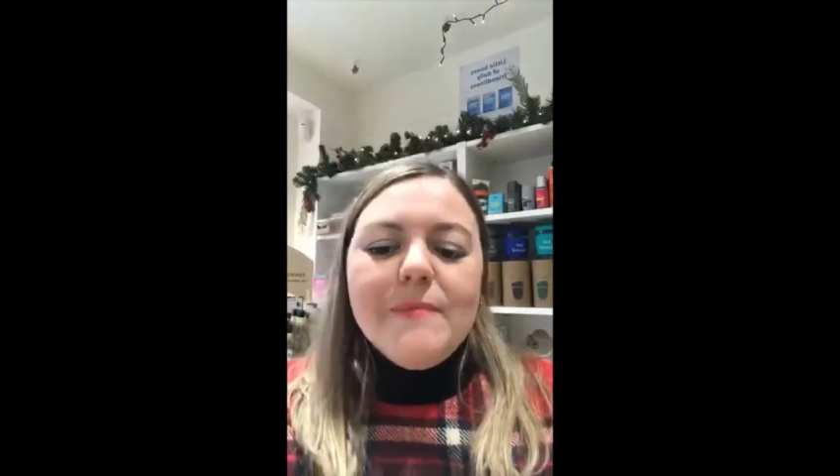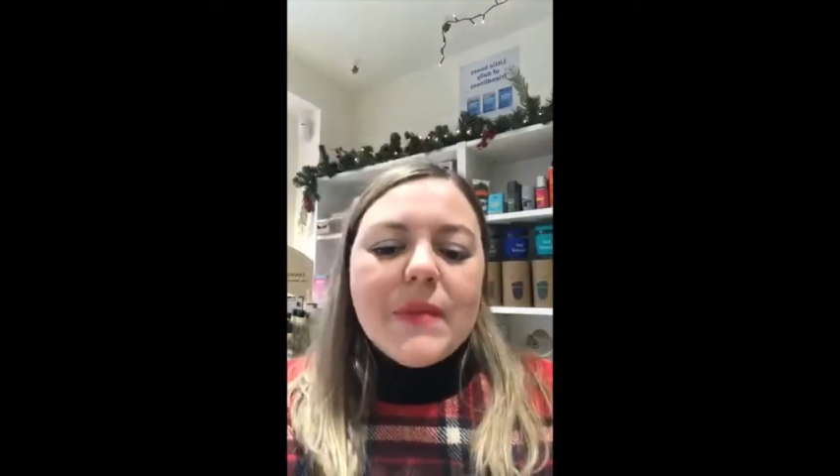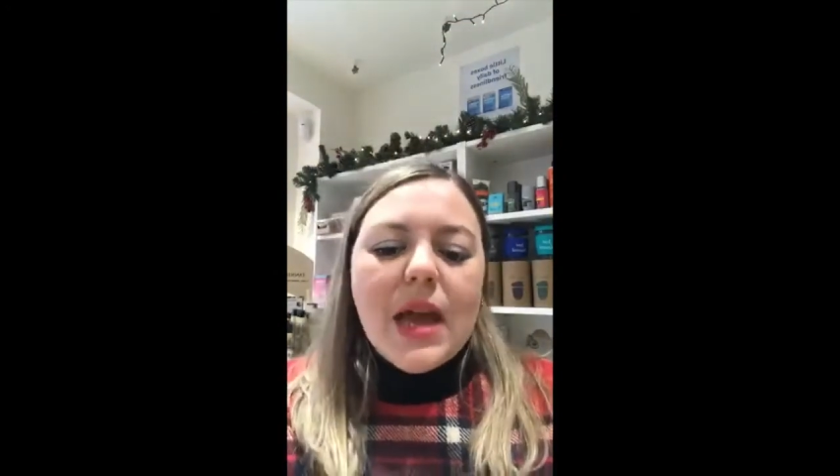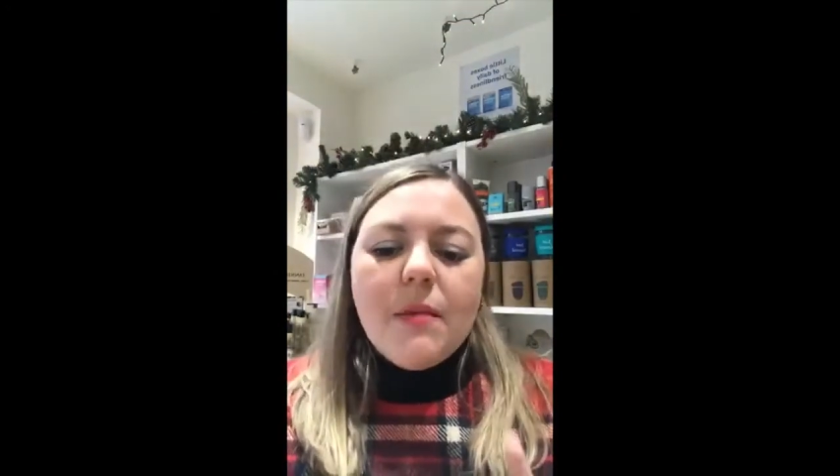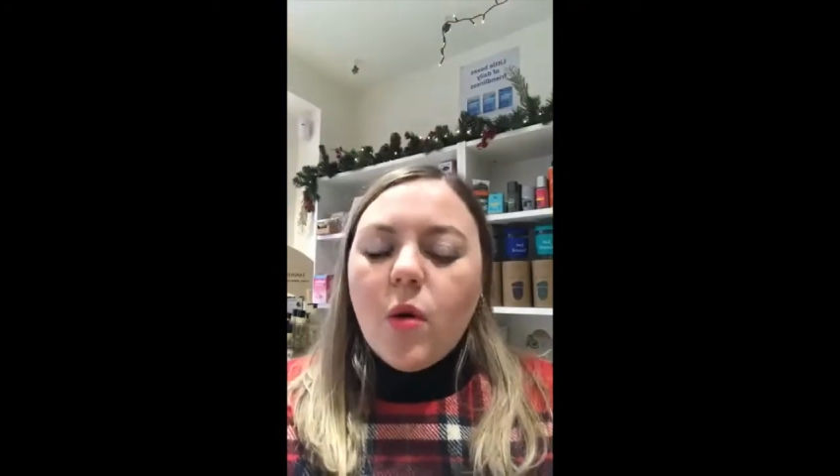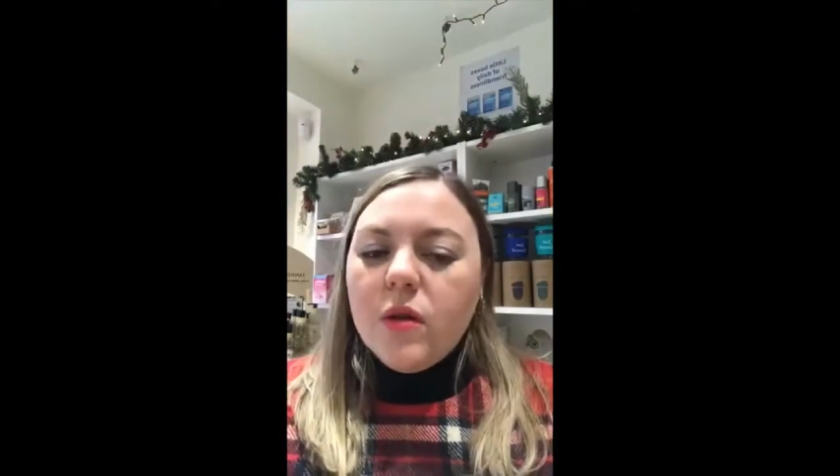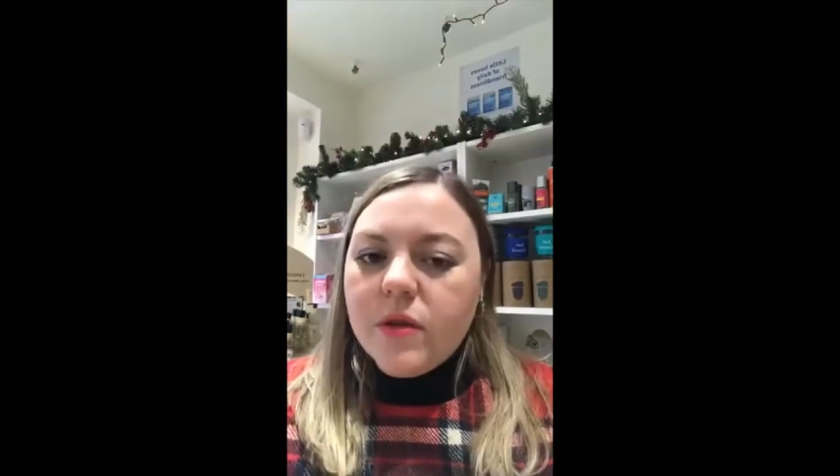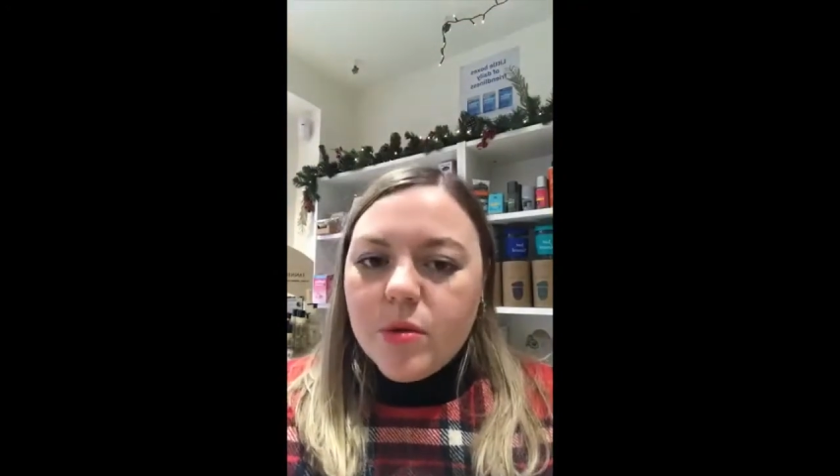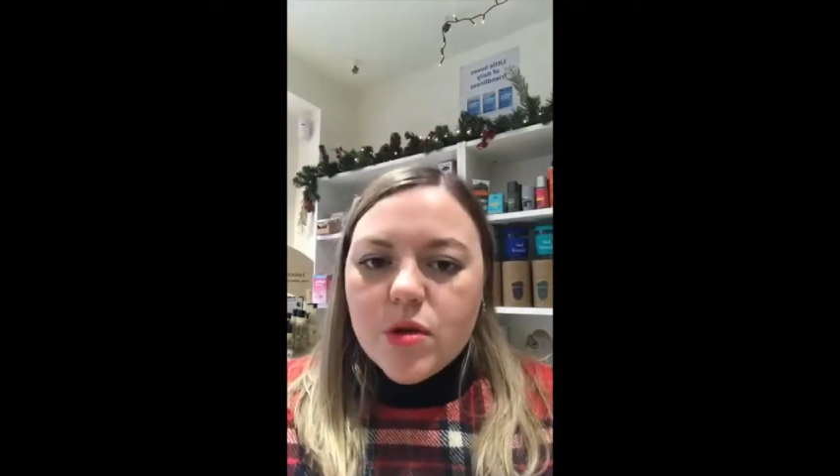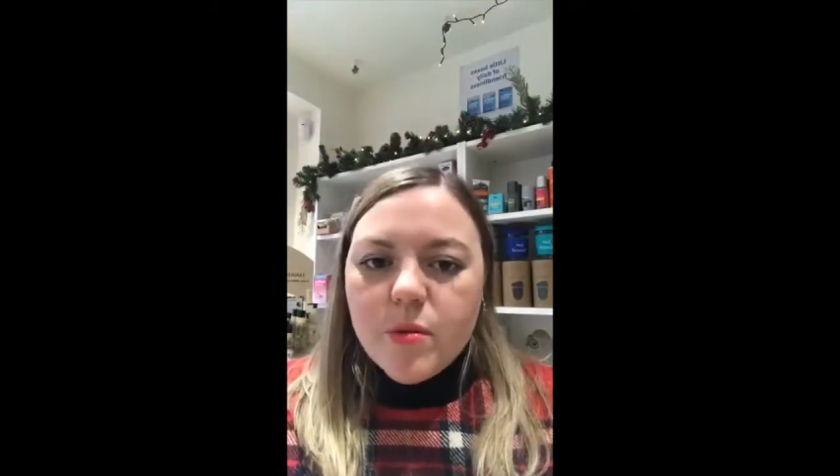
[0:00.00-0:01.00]
All of the Booja
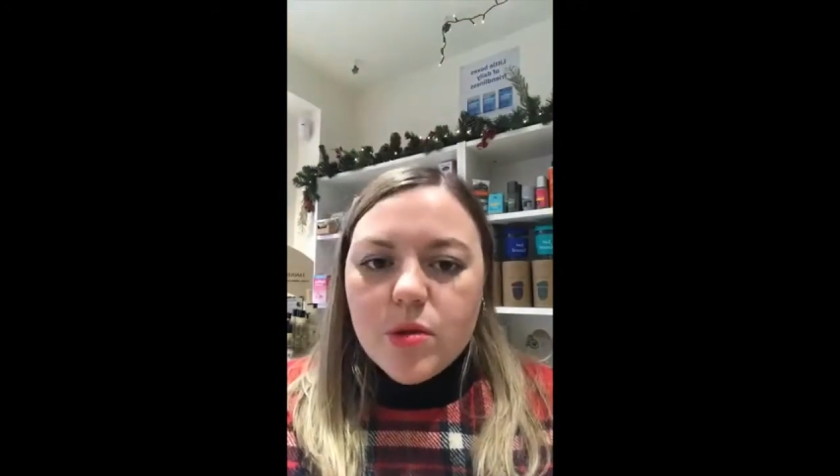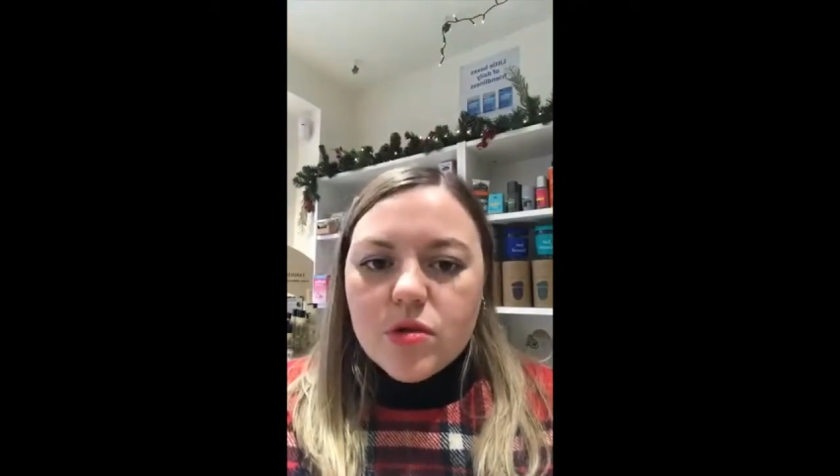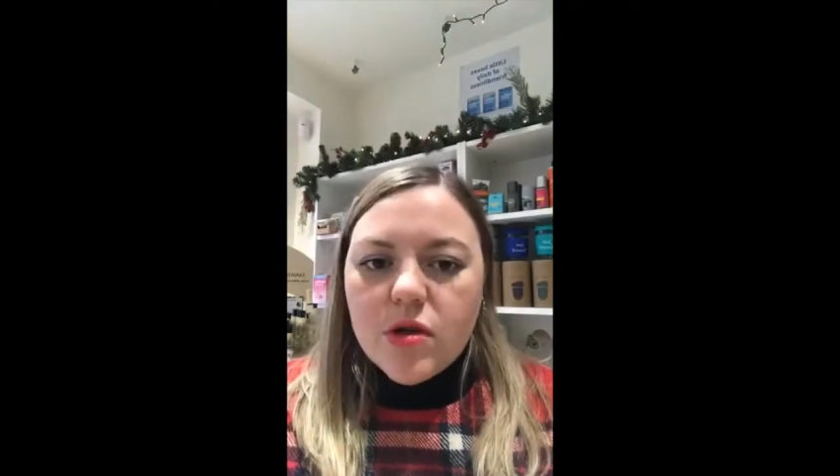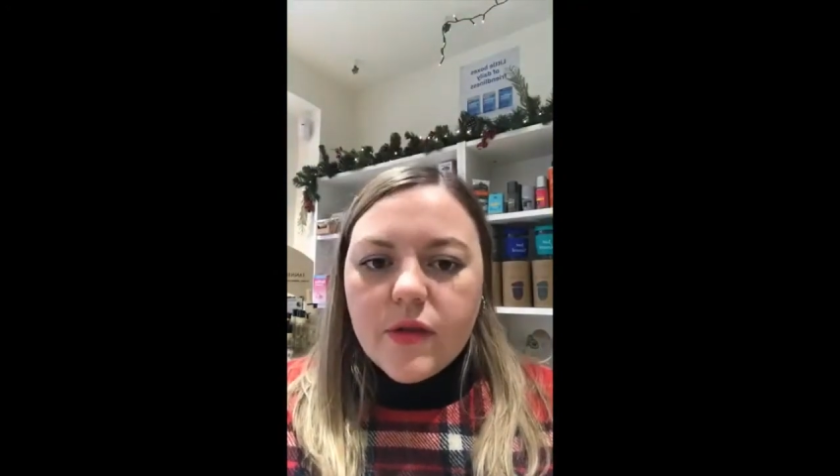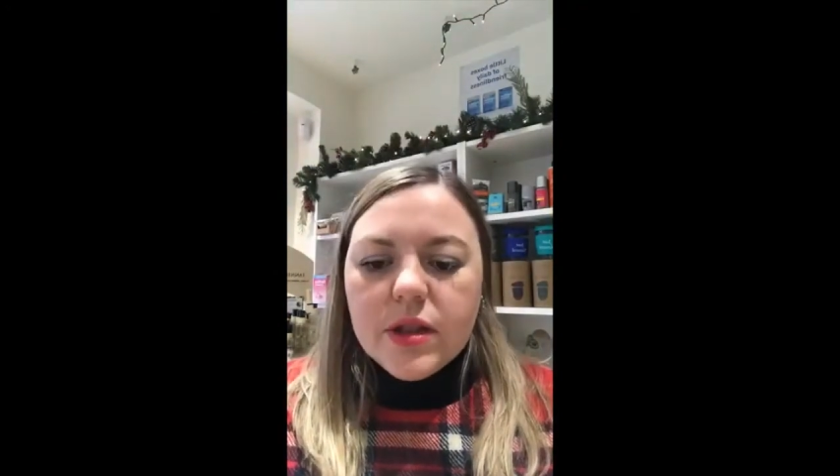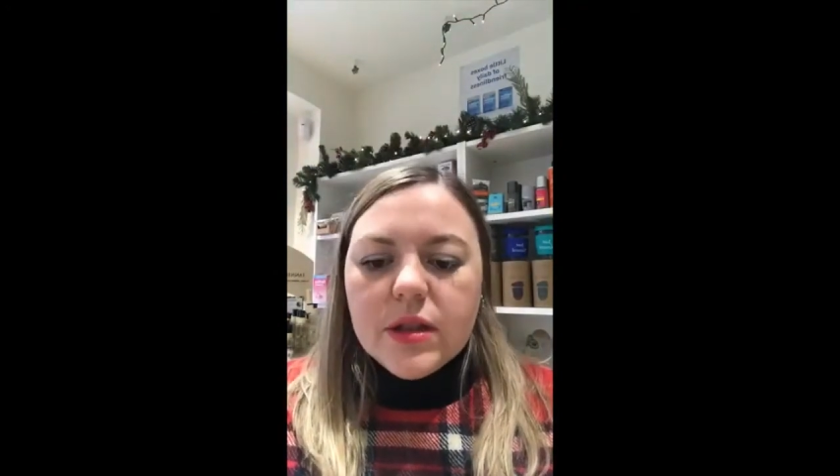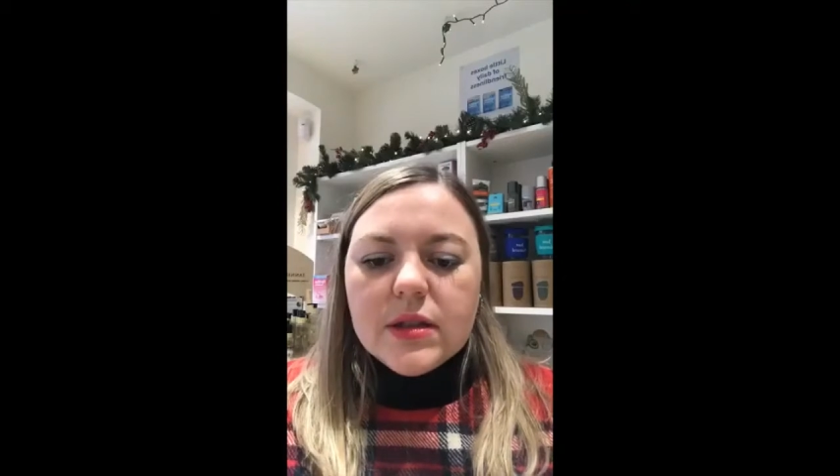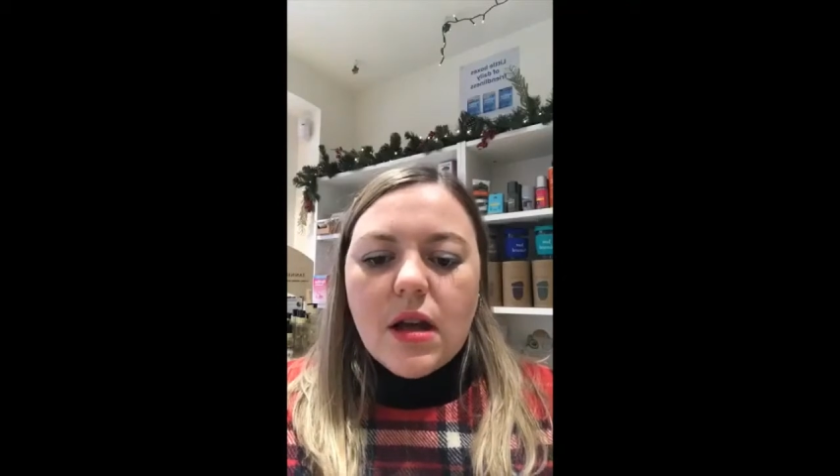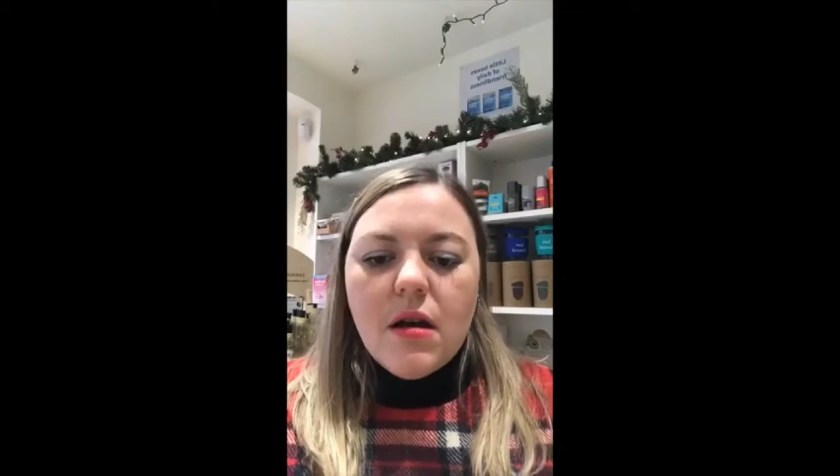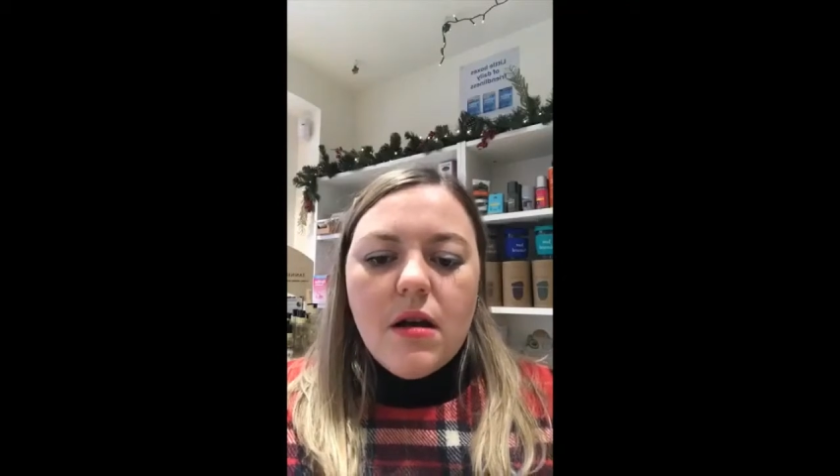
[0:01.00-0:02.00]
Booja truffles
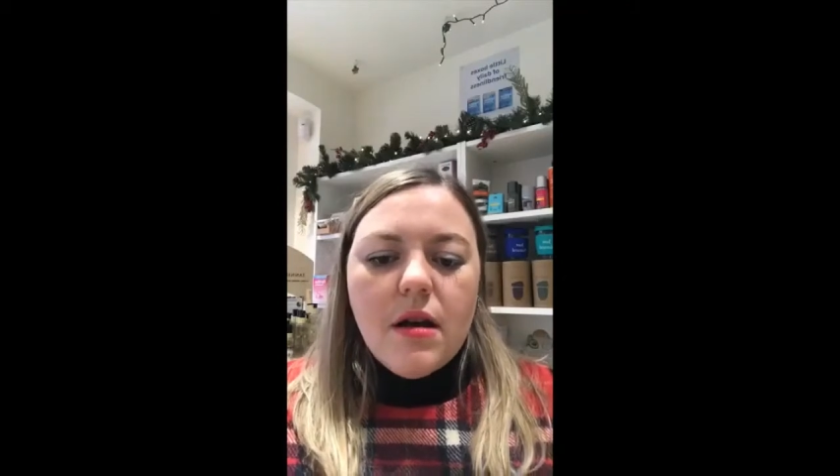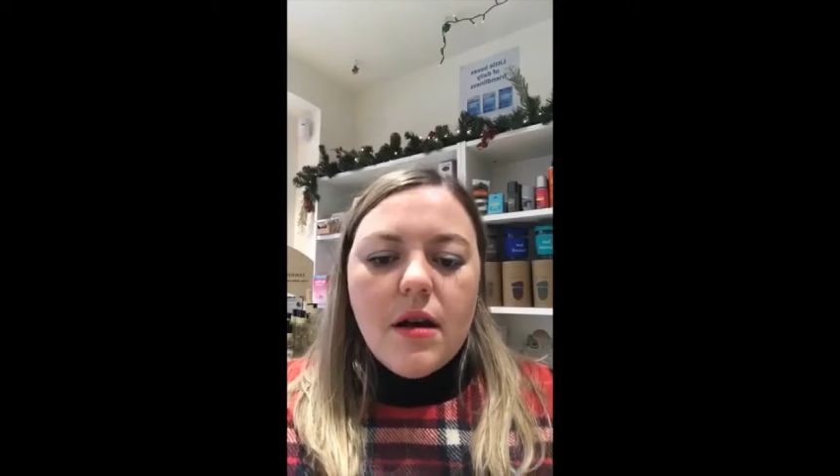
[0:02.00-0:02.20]
are